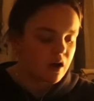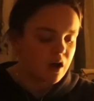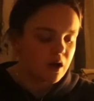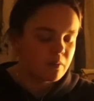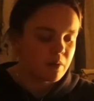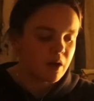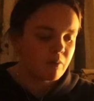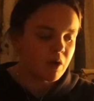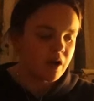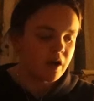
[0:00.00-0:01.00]
Um,
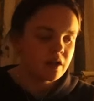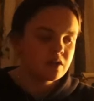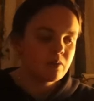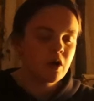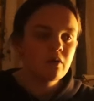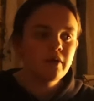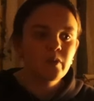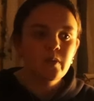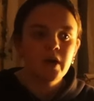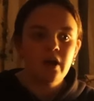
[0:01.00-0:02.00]
but tomorrow we
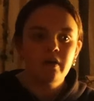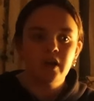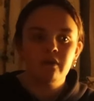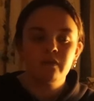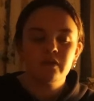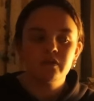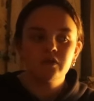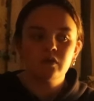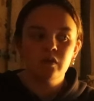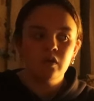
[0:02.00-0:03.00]
have to pick out an outfit for
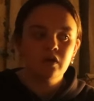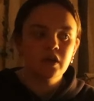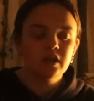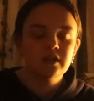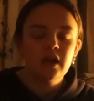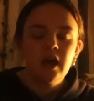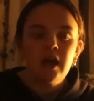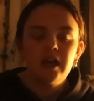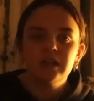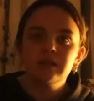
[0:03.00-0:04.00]
school because
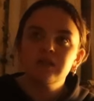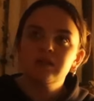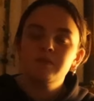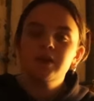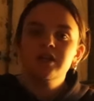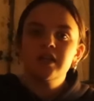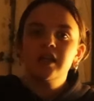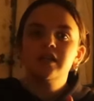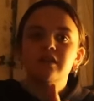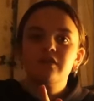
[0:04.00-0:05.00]
it's spirit
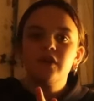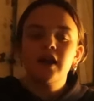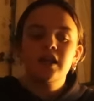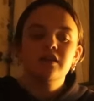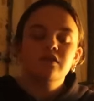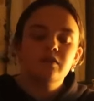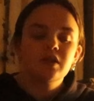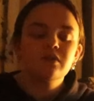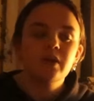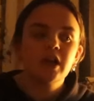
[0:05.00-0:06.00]
day, because it's Friday, so we
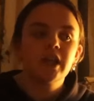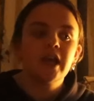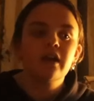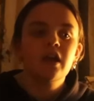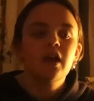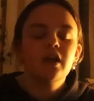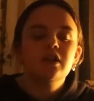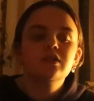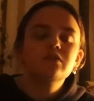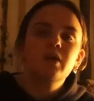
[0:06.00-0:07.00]
get to wear like
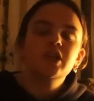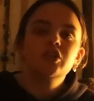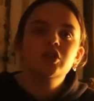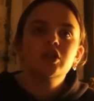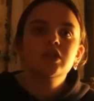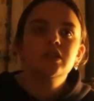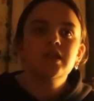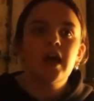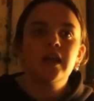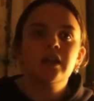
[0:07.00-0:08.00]

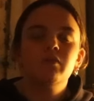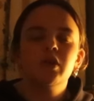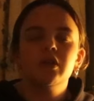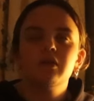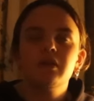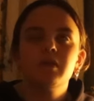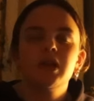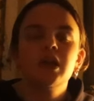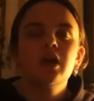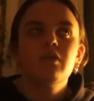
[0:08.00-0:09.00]
sweatshirts and, well, no, not
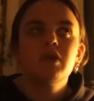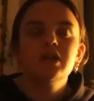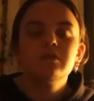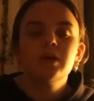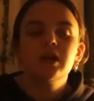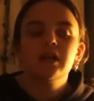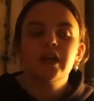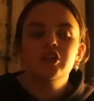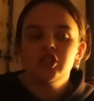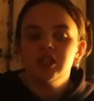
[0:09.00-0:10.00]
really. We get to wear
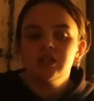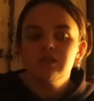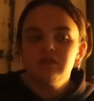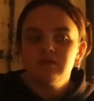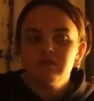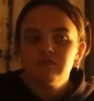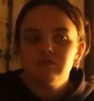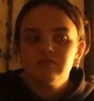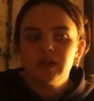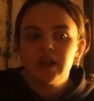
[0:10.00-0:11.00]
like jeans
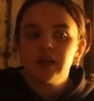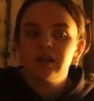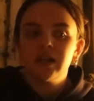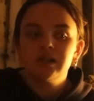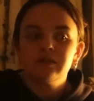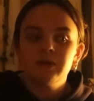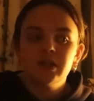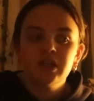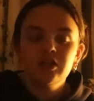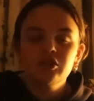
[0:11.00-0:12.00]
and like
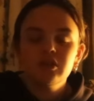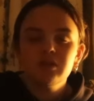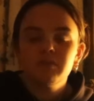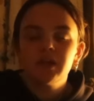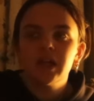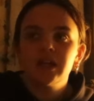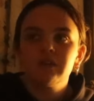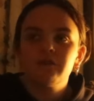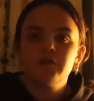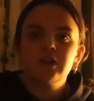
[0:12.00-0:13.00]
spirit day shirts, but like
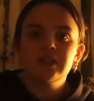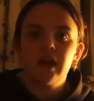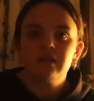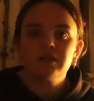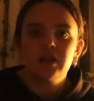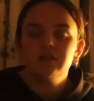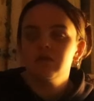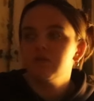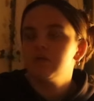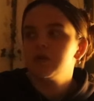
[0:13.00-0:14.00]
it's freezing outside,
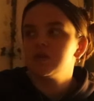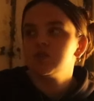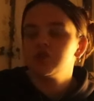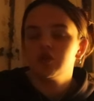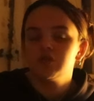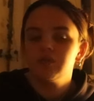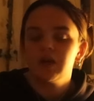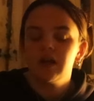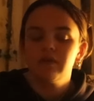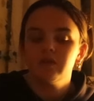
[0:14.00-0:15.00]
so no one wears shirts
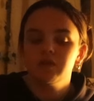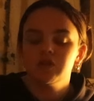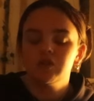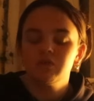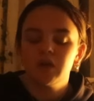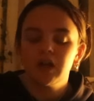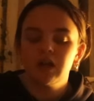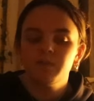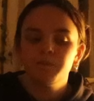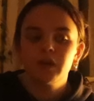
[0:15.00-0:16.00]
right now. Everyone's just
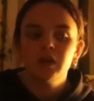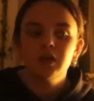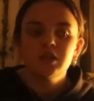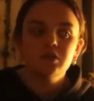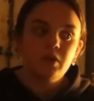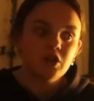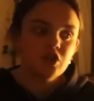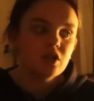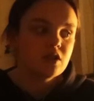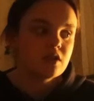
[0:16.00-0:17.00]
wearing
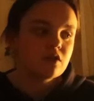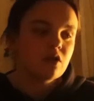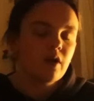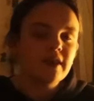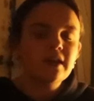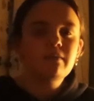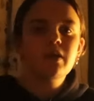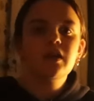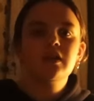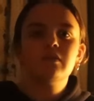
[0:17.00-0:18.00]
sweatshirts. So I think I
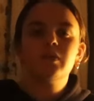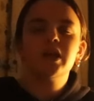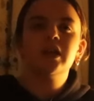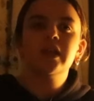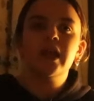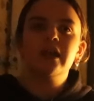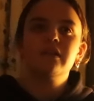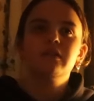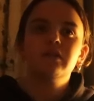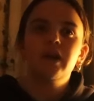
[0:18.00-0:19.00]
might wear
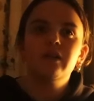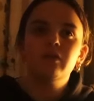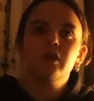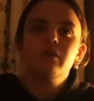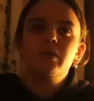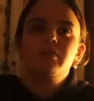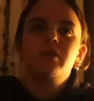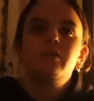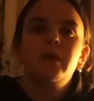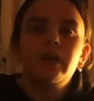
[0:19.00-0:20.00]
like, I don't know what I'm
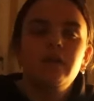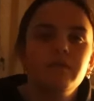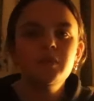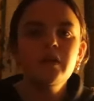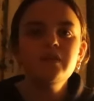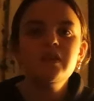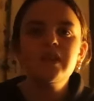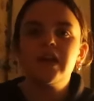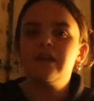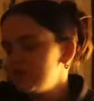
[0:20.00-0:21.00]
gonna wear. We have to
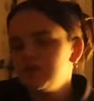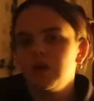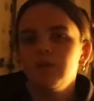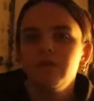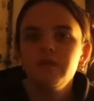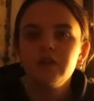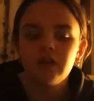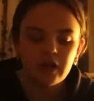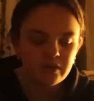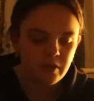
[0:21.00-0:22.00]
think. So we'll figure
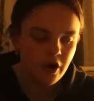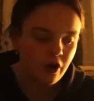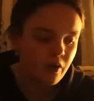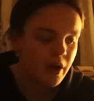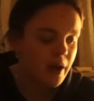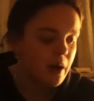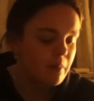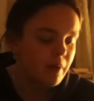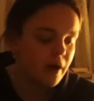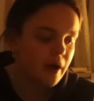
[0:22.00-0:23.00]
it out tomorrow.
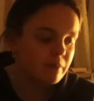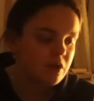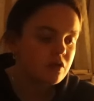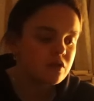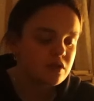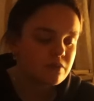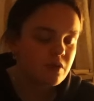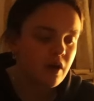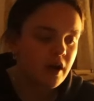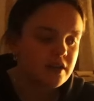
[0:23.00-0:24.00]
But I'm gonna go to sleep,
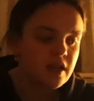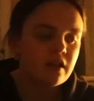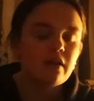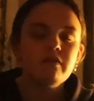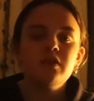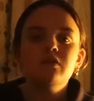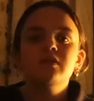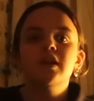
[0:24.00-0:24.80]
you guys. I love you.